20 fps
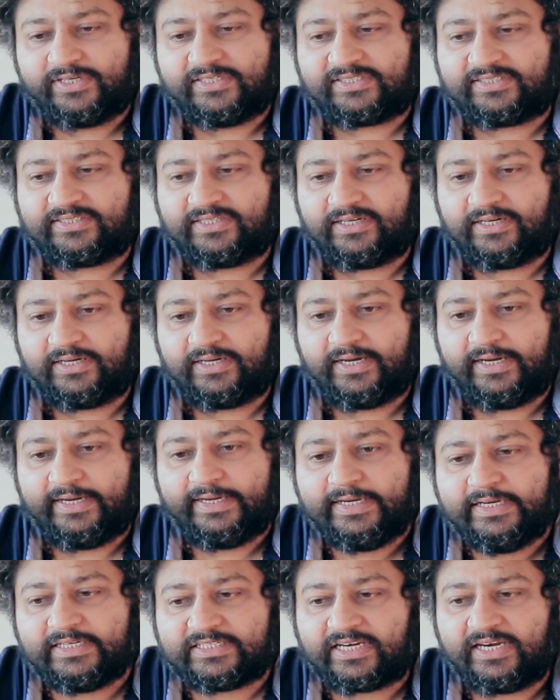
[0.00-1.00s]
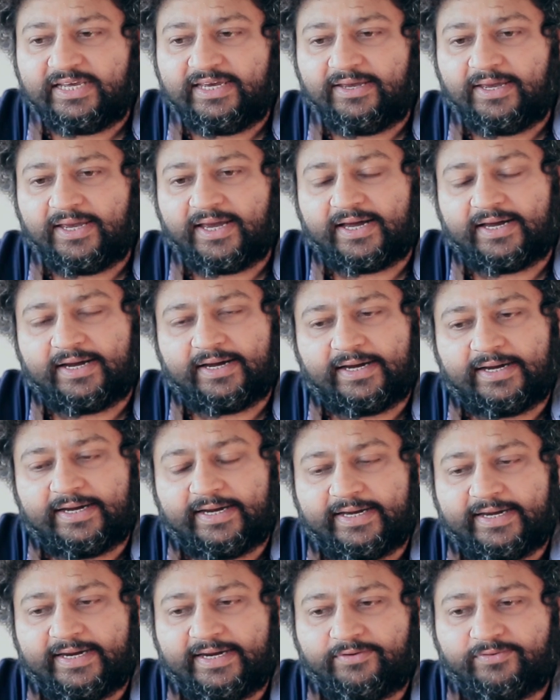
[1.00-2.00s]
was uh, initially
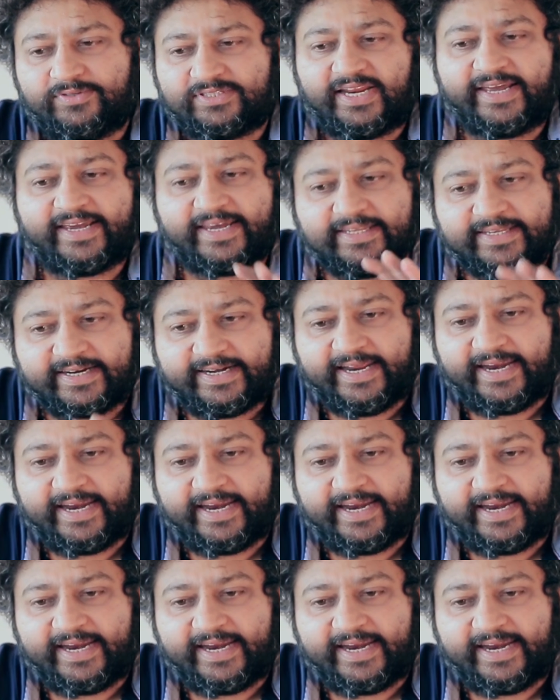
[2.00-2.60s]
uh, it was like in the